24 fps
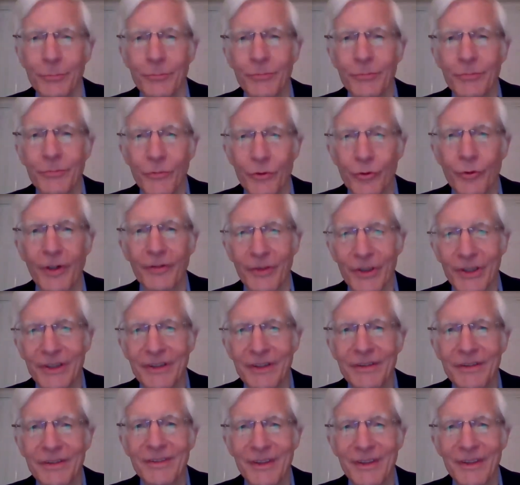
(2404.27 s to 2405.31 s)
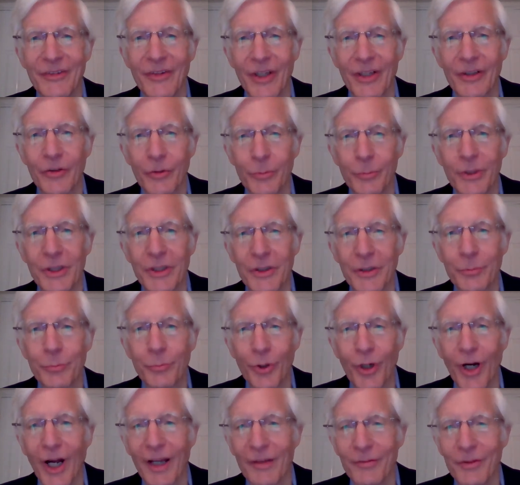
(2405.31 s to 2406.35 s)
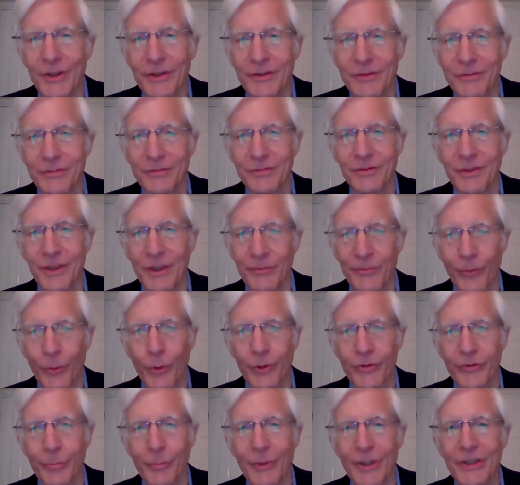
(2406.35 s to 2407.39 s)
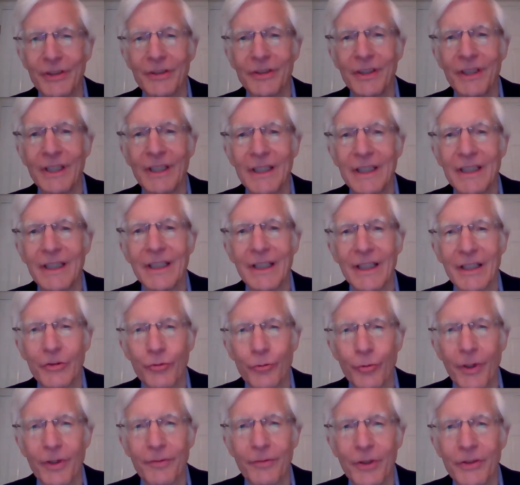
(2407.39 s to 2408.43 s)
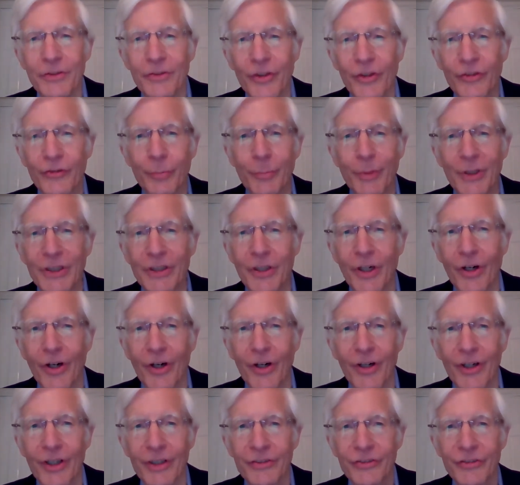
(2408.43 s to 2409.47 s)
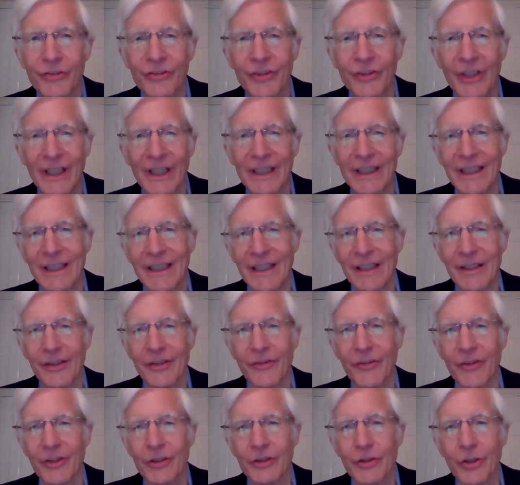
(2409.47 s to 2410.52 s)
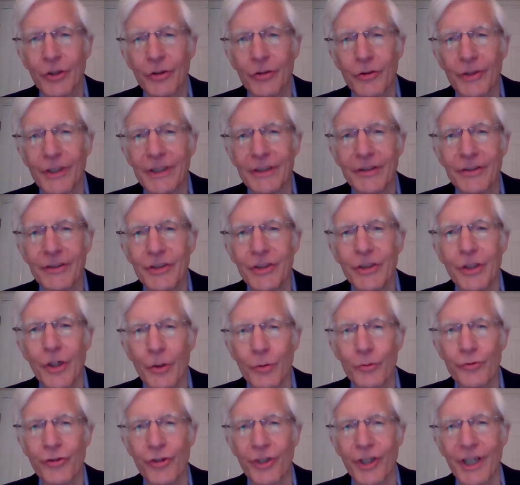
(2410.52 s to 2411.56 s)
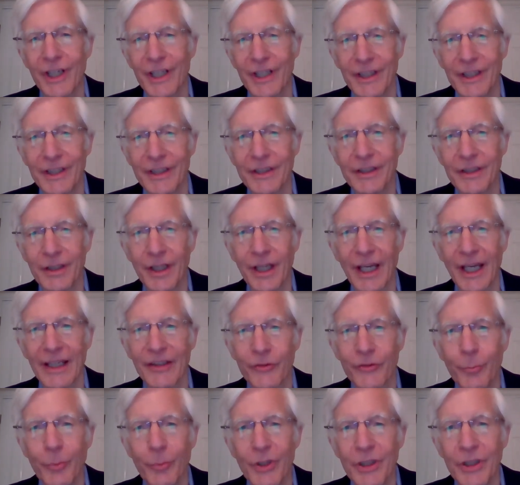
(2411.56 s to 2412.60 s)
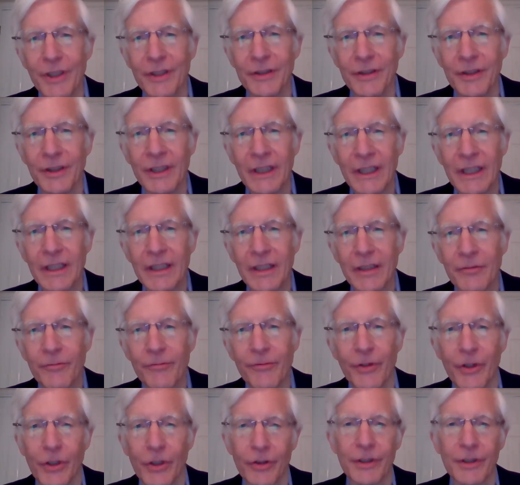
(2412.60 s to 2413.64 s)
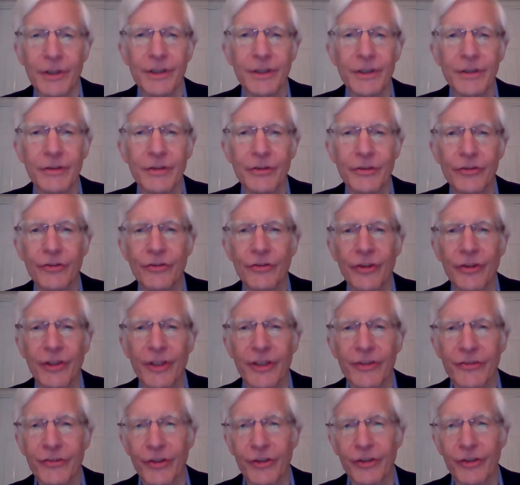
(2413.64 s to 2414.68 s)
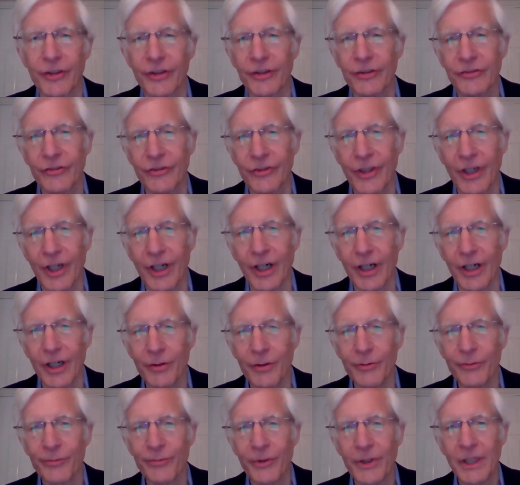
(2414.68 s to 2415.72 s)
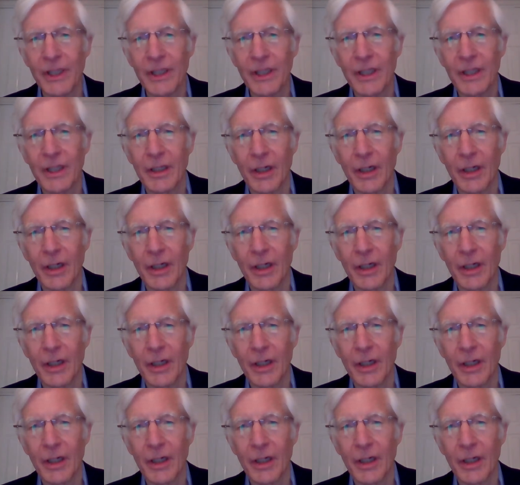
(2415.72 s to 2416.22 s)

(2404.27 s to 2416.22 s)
tam driven, that it'll be the private enforcement driven, just because the current DOJ has been very solicitous of